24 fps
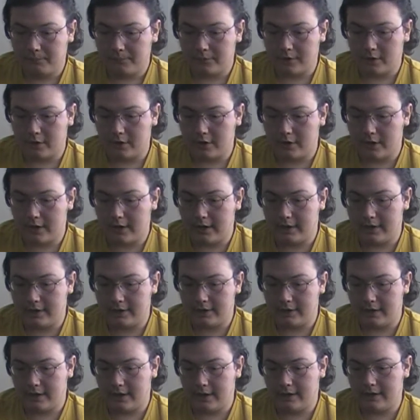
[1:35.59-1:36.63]
Alright,
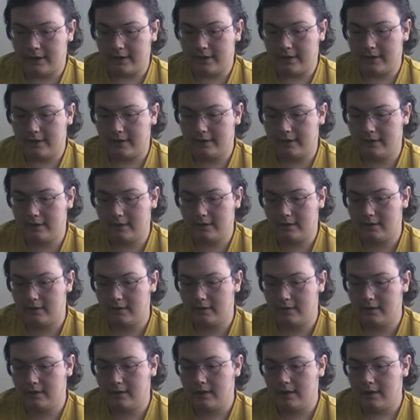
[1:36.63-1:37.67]
and
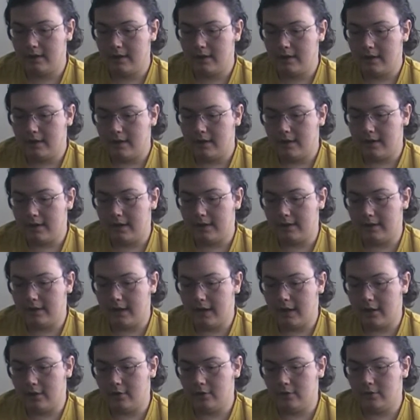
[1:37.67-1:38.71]

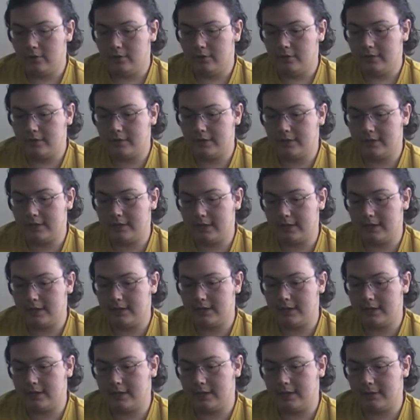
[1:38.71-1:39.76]
now the city's
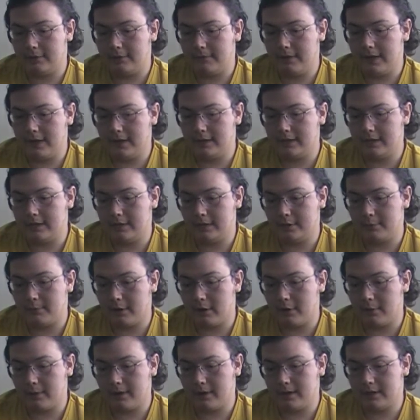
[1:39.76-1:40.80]
getting infected and
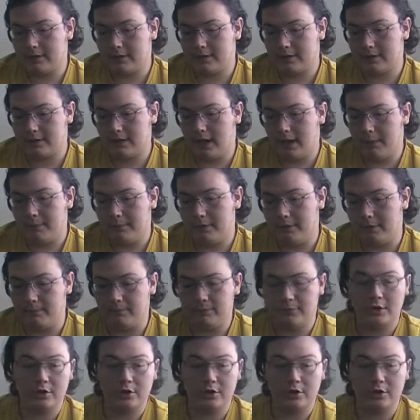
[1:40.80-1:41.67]
Spider-Man has to stop them.